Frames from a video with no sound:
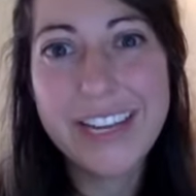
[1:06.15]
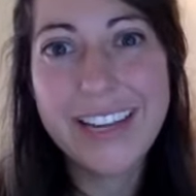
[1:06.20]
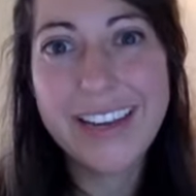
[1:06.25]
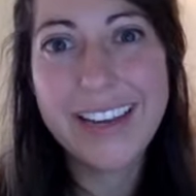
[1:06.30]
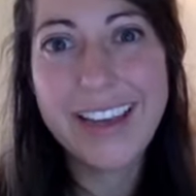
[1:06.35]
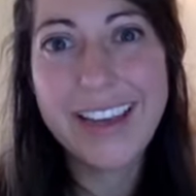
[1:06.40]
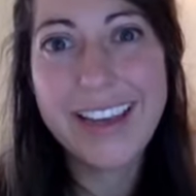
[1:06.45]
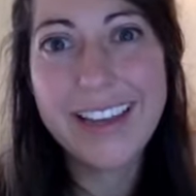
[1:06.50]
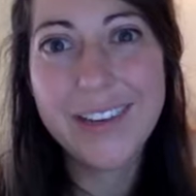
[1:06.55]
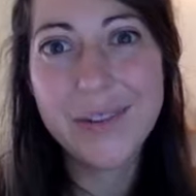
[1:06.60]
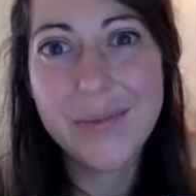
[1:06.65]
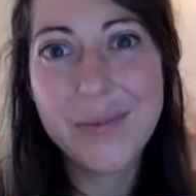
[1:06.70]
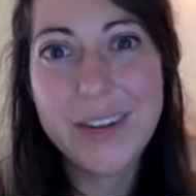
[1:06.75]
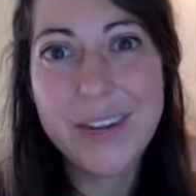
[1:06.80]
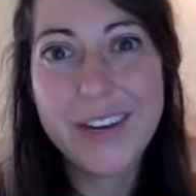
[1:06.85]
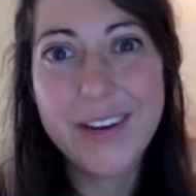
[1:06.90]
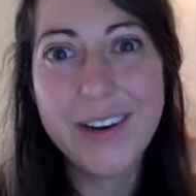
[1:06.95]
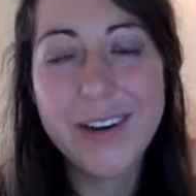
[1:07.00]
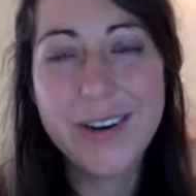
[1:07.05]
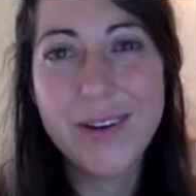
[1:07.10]
and we
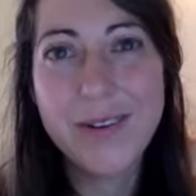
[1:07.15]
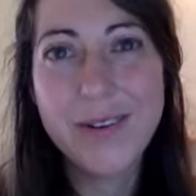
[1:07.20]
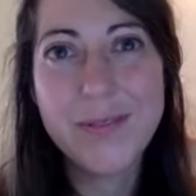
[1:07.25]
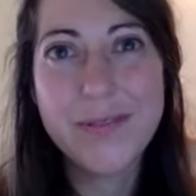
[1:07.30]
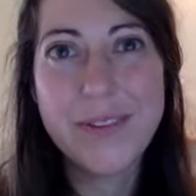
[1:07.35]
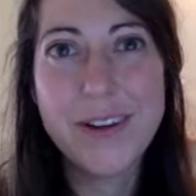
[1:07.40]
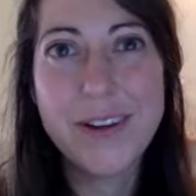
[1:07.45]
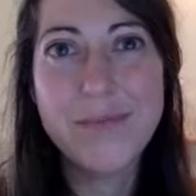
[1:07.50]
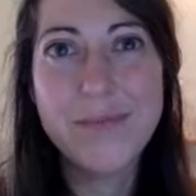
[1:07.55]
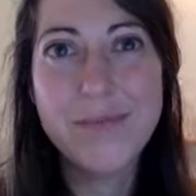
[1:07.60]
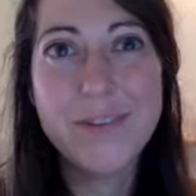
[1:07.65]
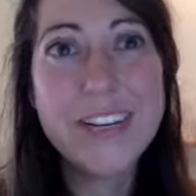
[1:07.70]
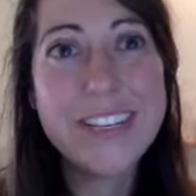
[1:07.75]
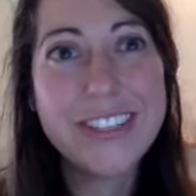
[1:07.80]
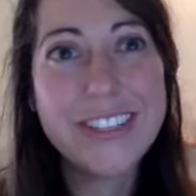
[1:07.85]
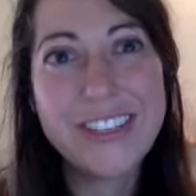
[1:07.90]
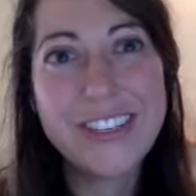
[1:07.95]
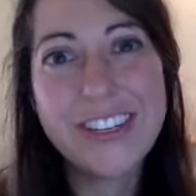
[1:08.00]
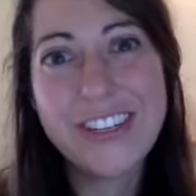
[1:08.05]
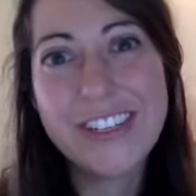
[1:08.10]
know from
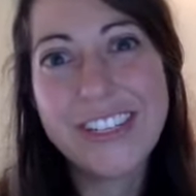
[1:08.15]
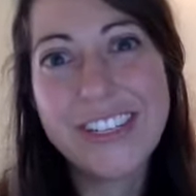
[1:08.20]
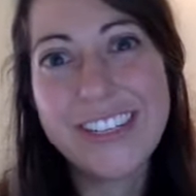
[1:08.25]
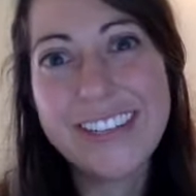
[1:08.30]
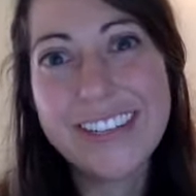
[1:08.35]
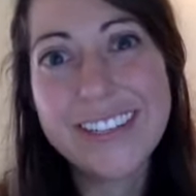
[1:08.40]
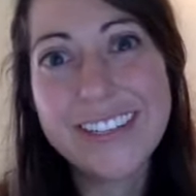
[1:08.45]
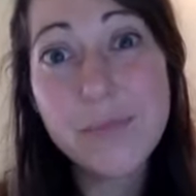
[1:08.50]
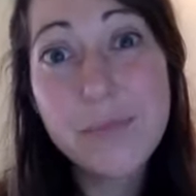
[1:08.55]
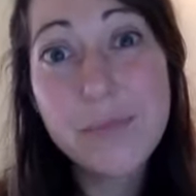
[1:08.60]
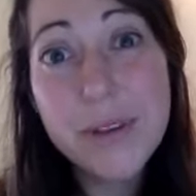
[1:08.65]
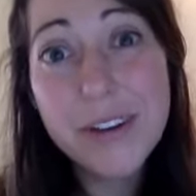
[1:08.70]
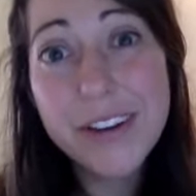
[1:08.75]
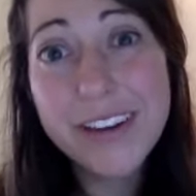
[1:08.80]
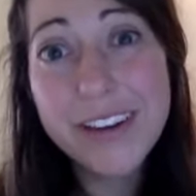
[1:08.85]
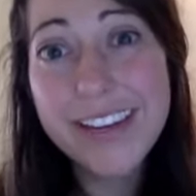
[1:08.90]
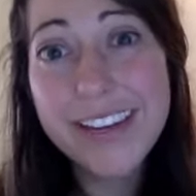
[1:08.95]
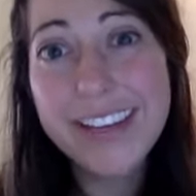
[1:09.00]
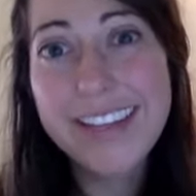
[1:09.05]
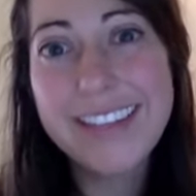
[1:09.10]
research and
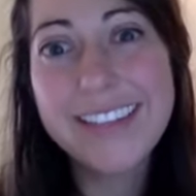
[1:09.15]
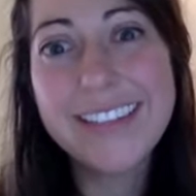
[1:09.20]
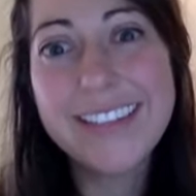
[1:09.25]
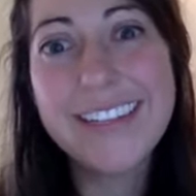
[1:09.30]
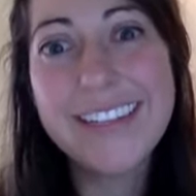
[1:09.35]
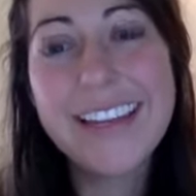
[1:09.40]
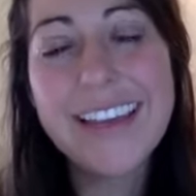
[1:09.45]
experience